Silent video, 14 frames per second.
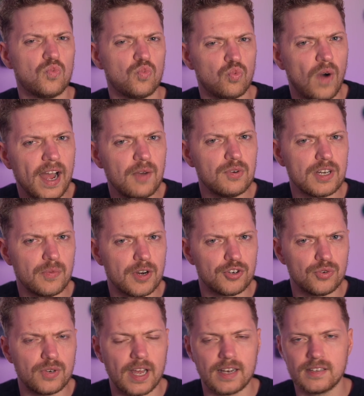why would I want to
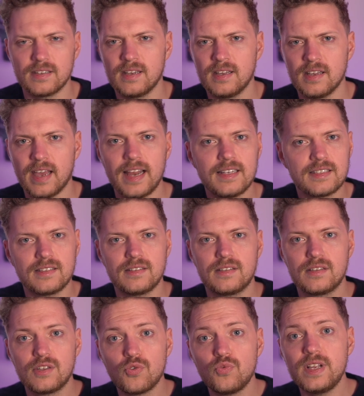do that? And
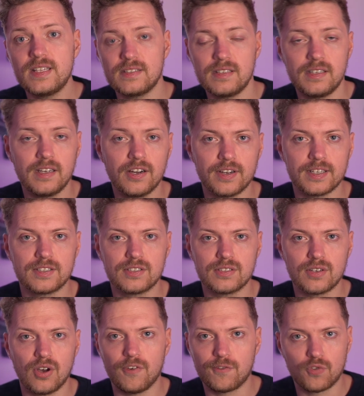the reason here is,
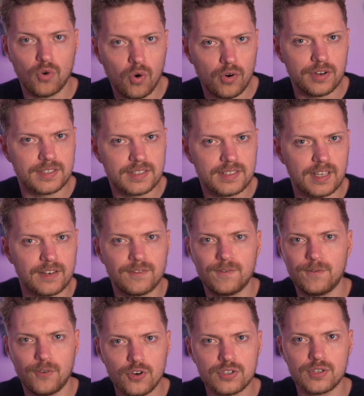of course, that
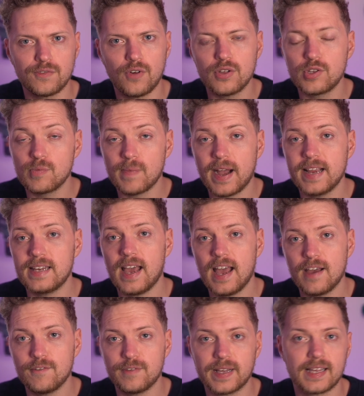first of all, you might
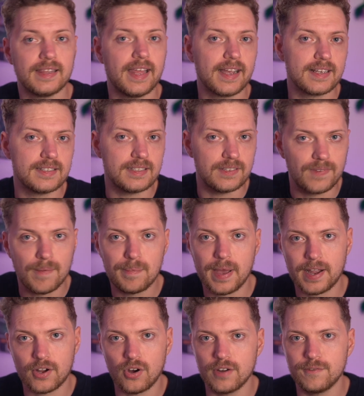have like a legacy
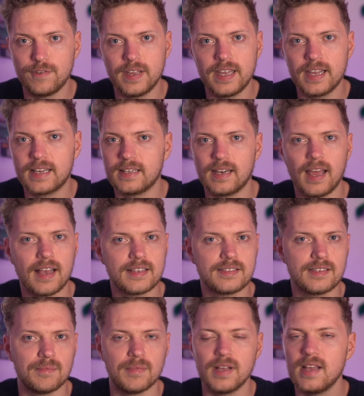Webpack config that has
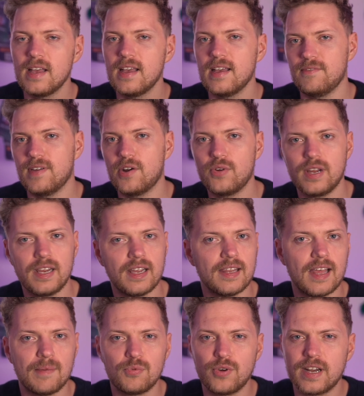some very
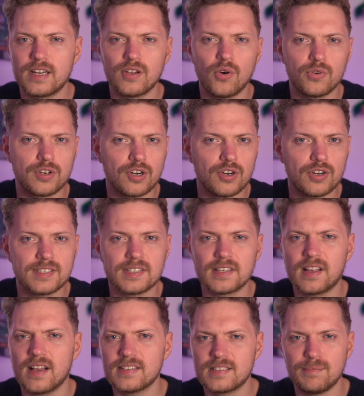elaborate loaders and
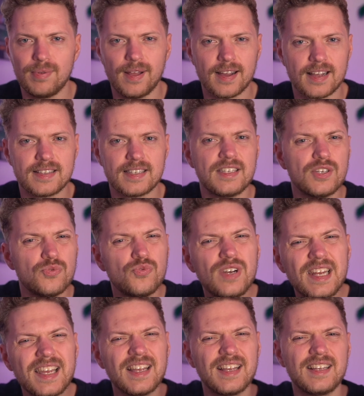custom plugins, and you
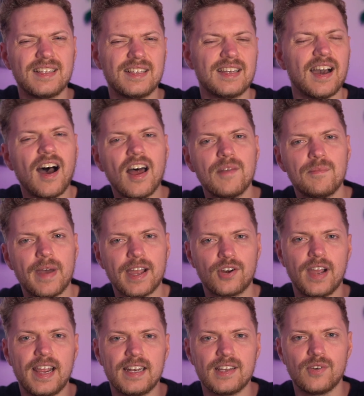really can't
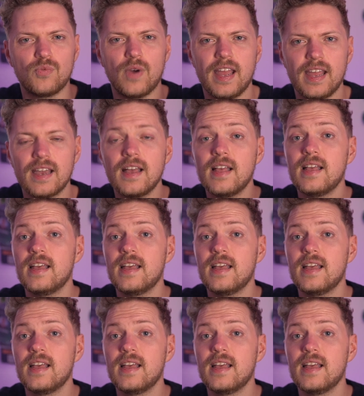migrate away